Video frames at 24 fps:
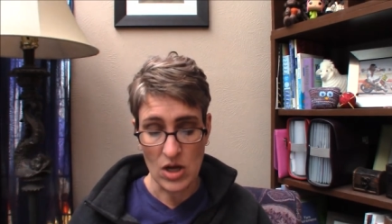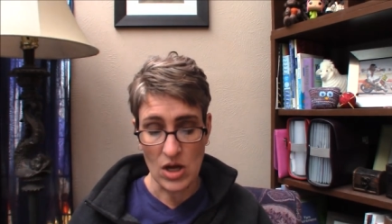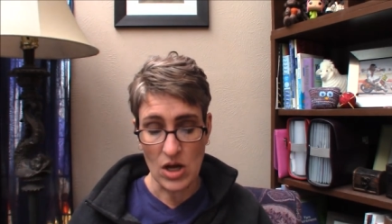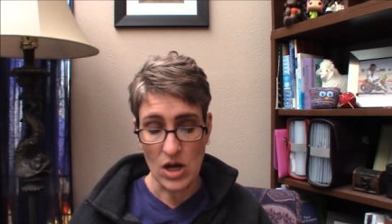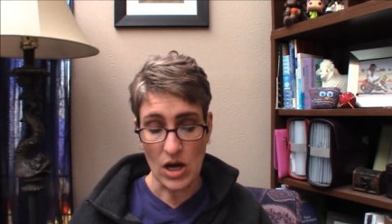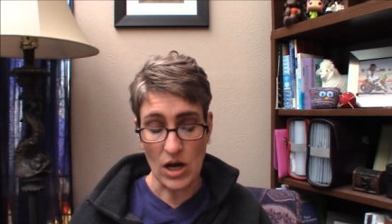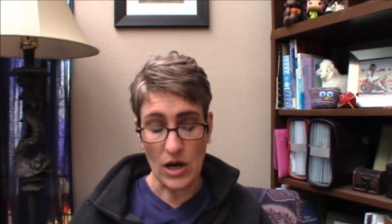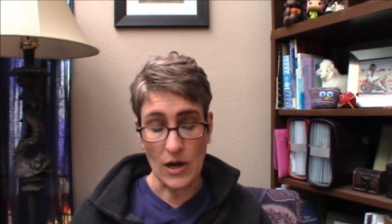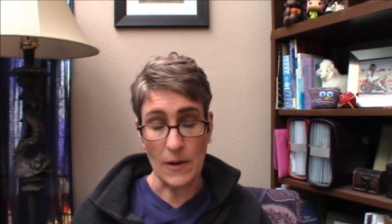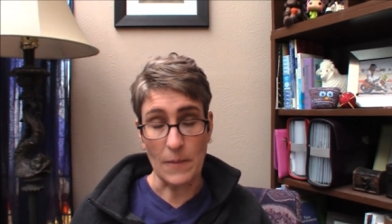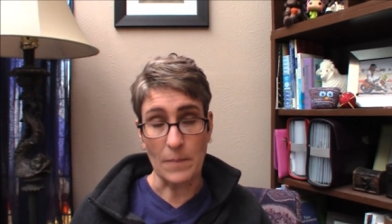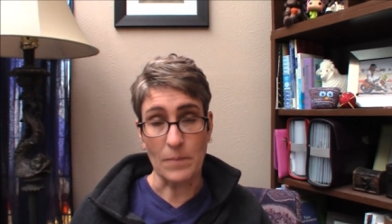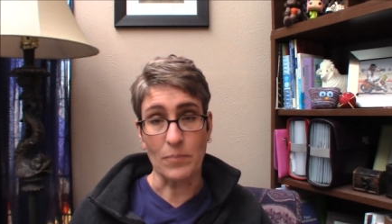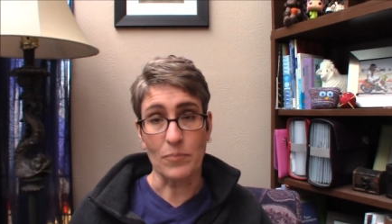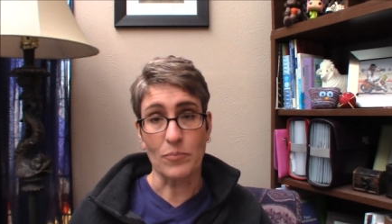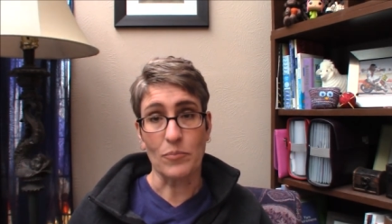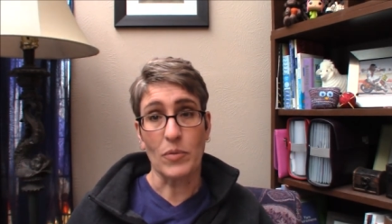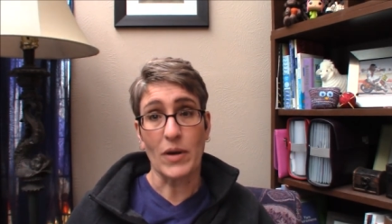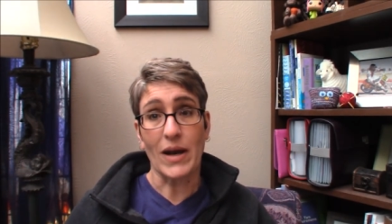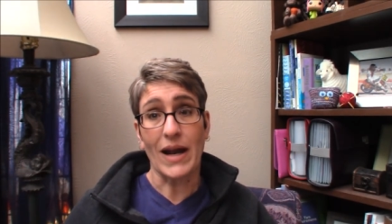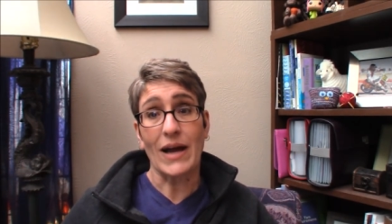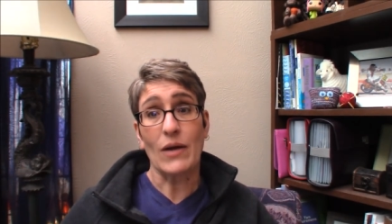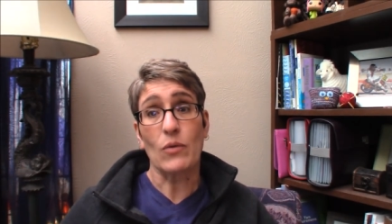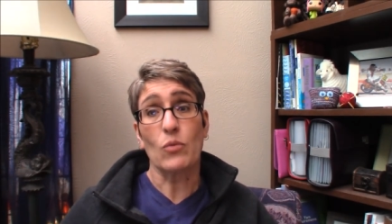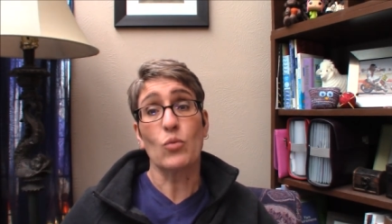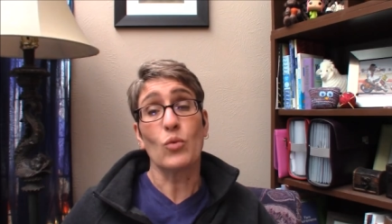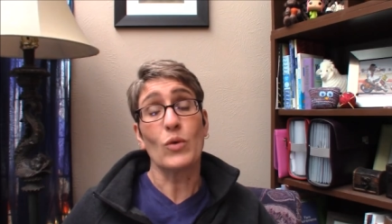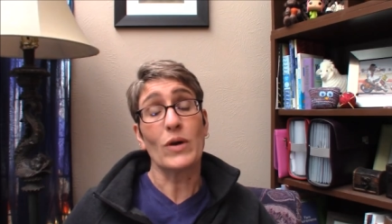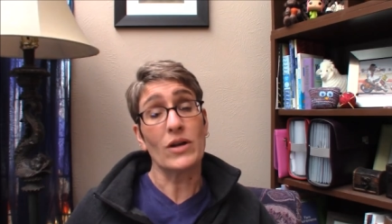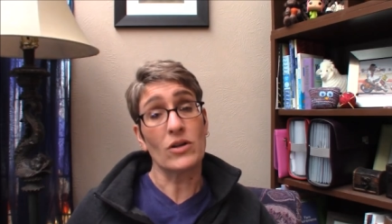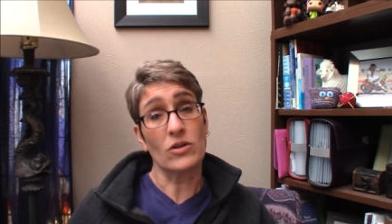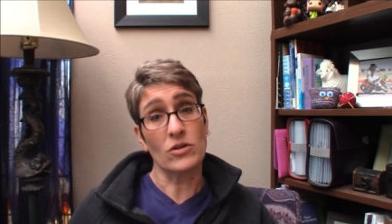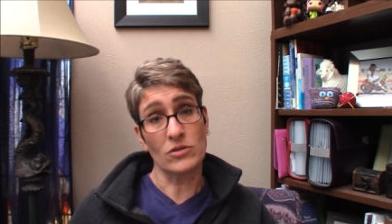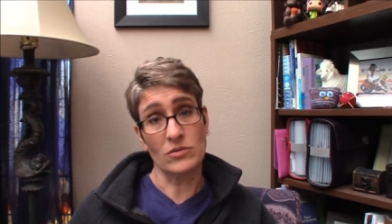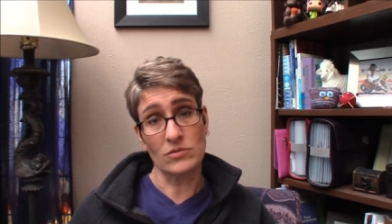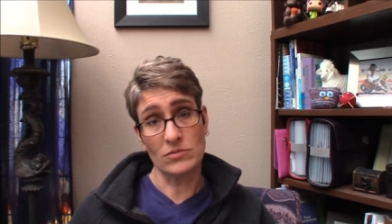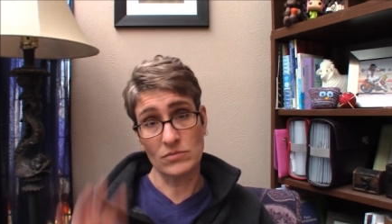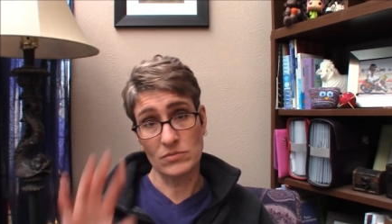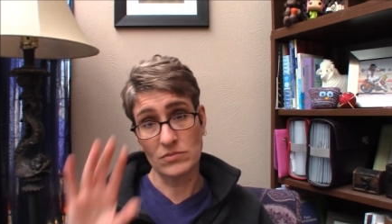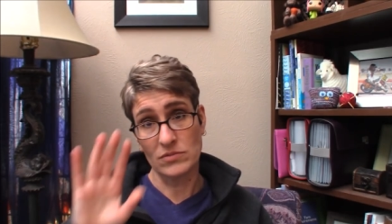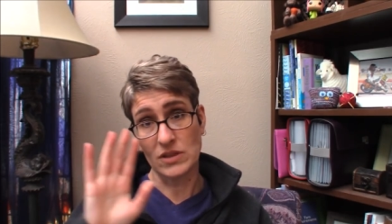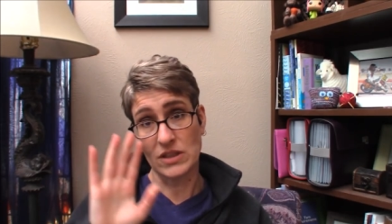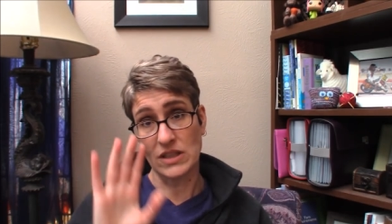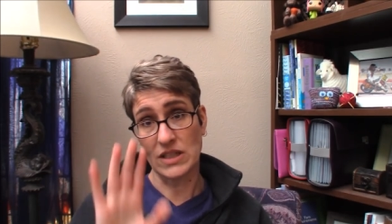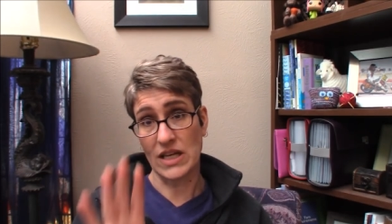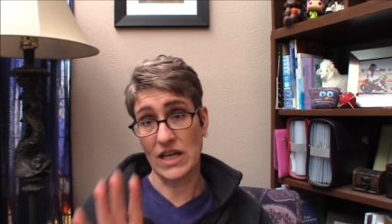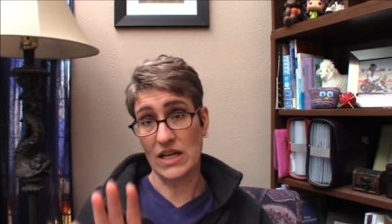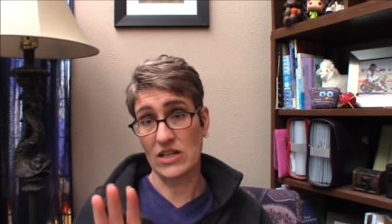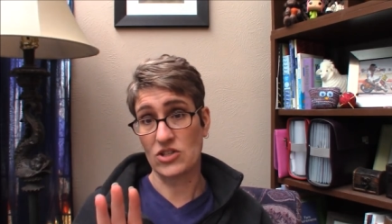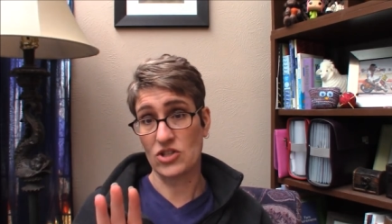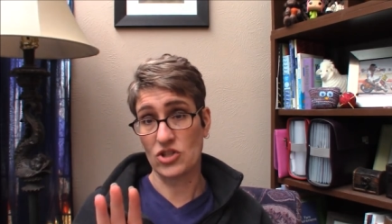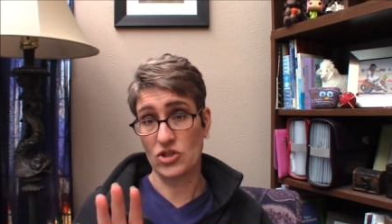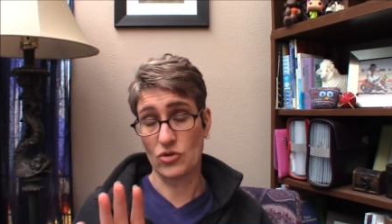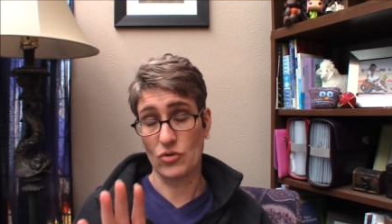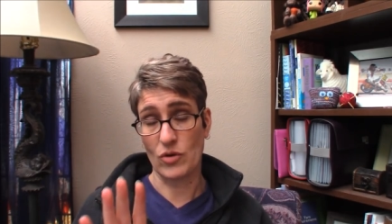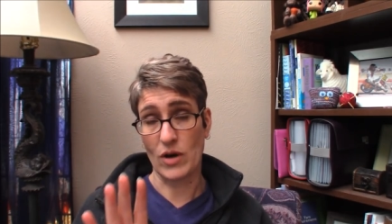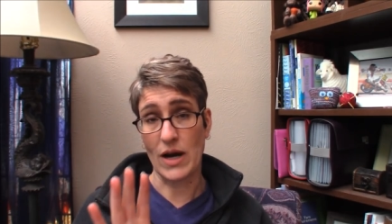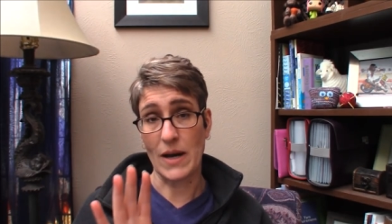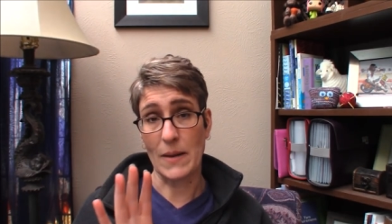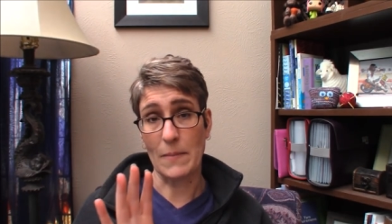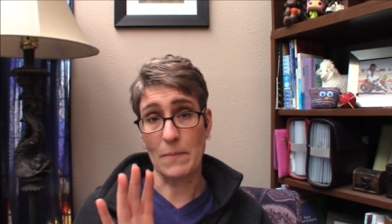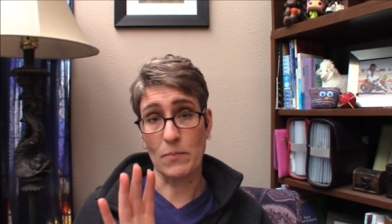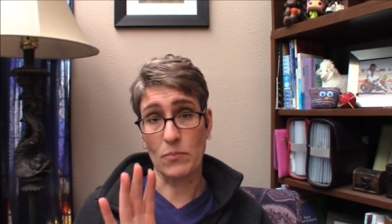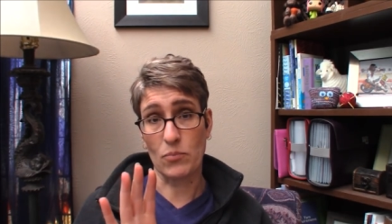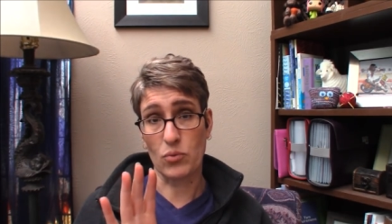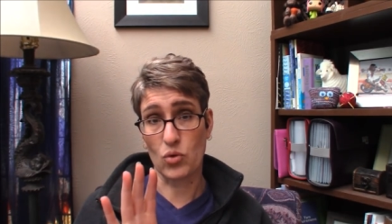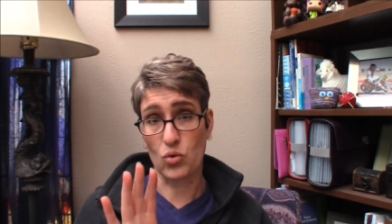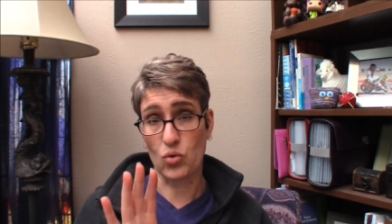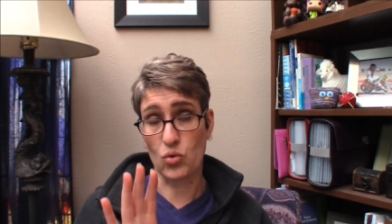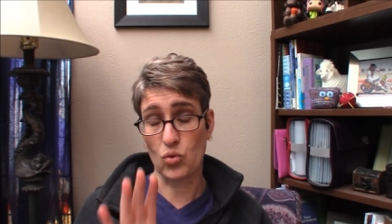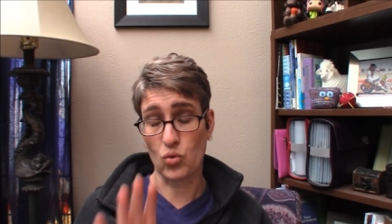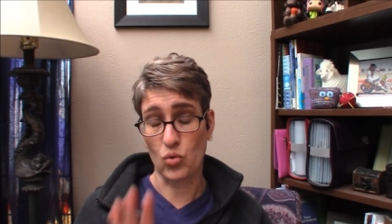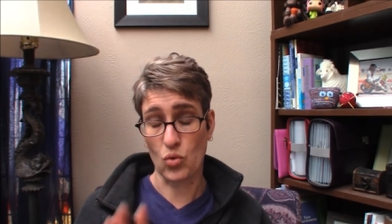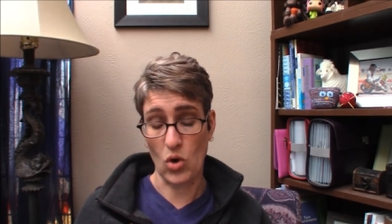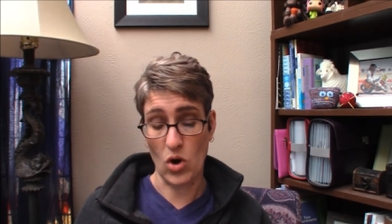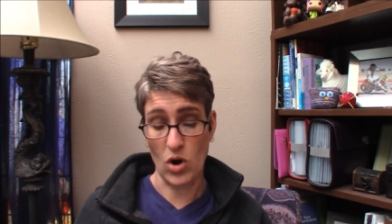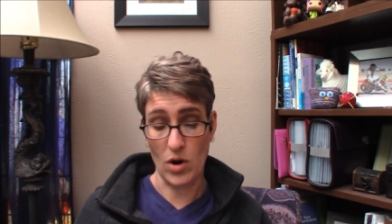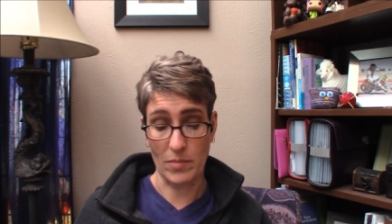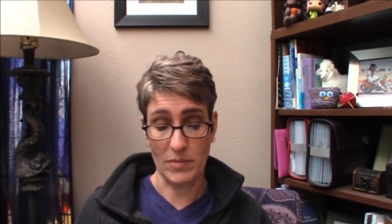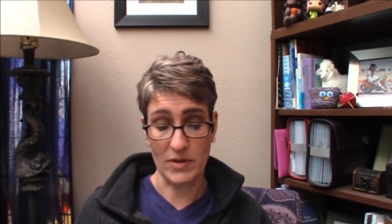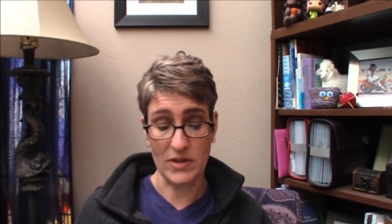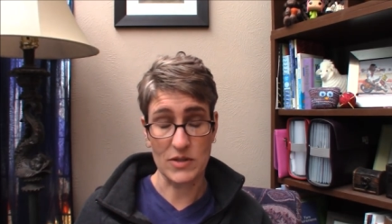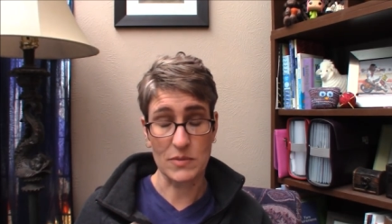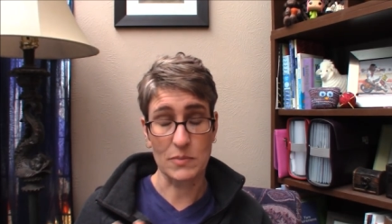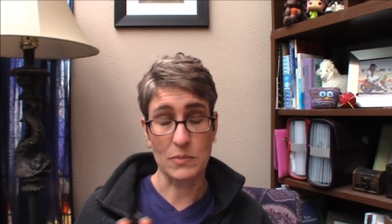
But I will get to you, I promise.